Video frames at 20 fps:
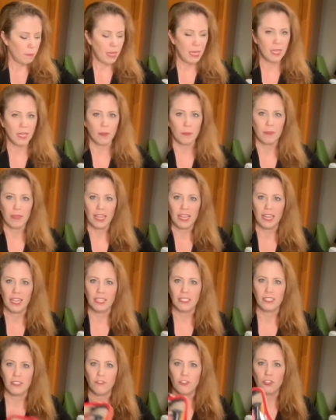makeup,
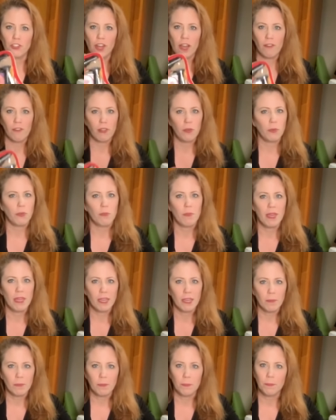ladies, if you're traveling with
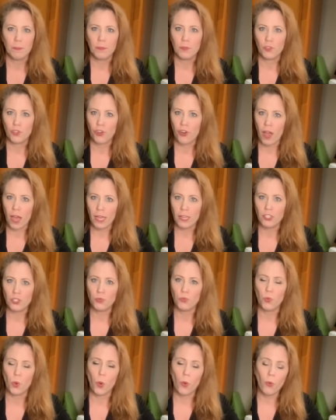makeup, try
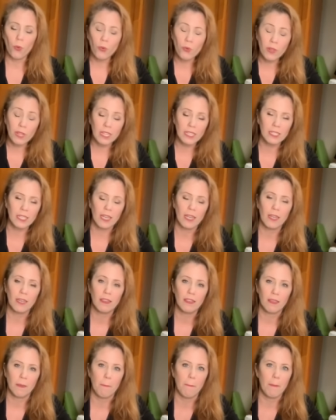to only
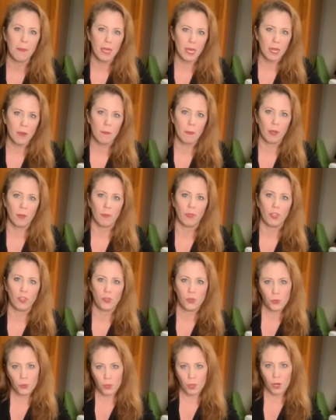take the minimum that
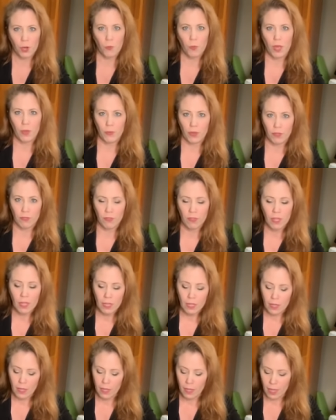you can get away with.
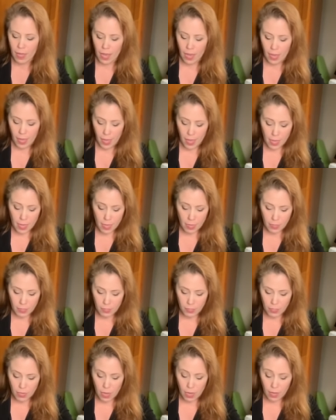I,
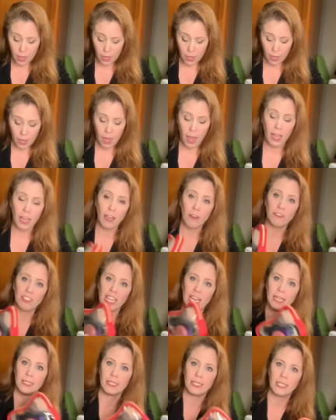uh, I have
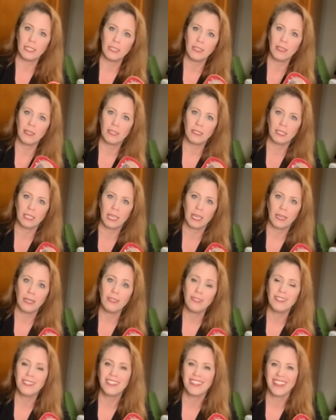tested this
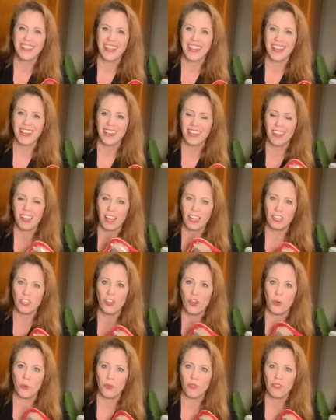kit and I
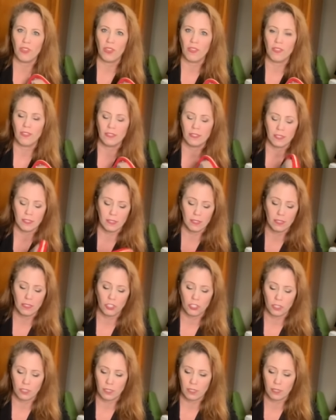know that this
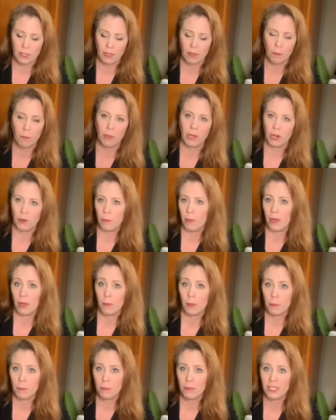is just the bare
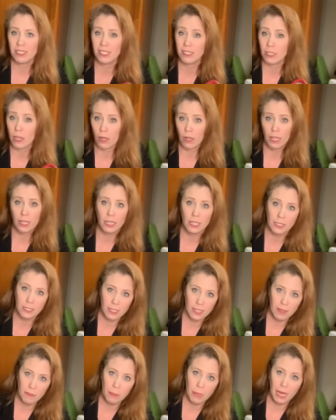minimum. This is all I need
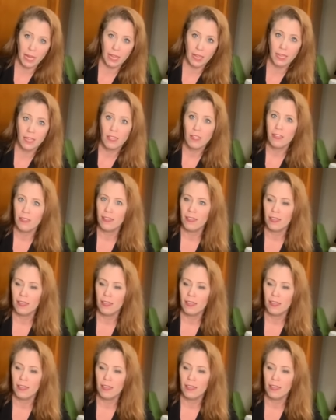to get by